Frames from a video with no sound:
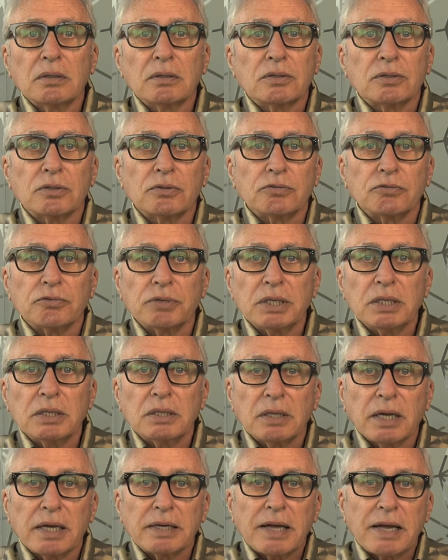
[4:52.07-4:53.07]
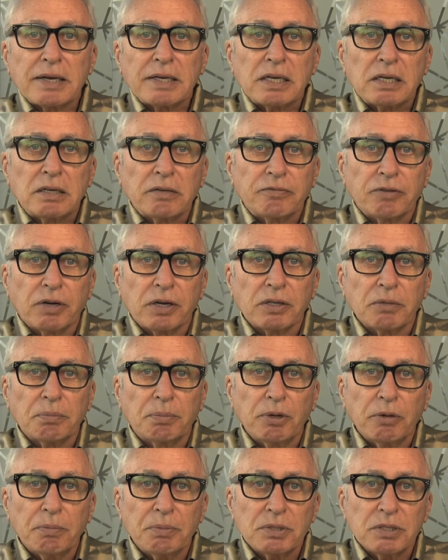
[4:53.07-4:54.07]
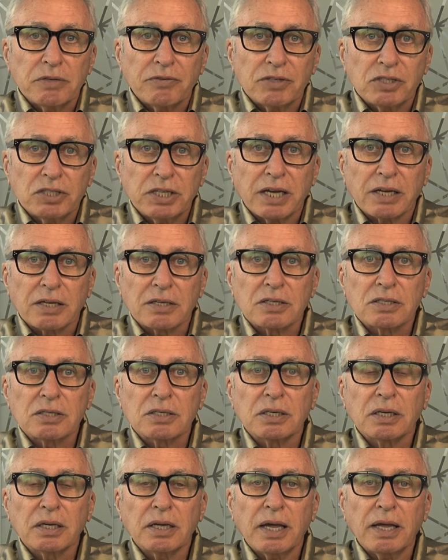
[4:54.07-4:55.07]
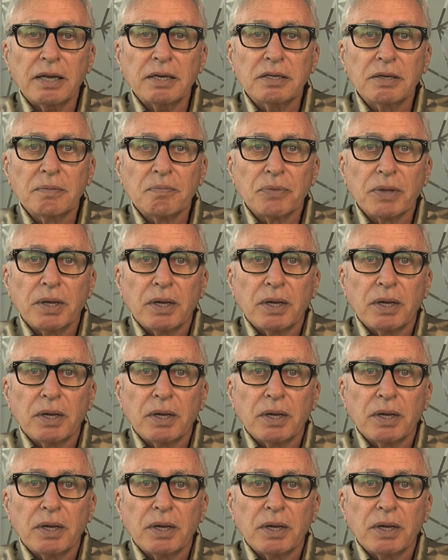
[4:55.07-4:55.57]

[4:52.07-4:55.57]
to read and identify the purpose of a text, and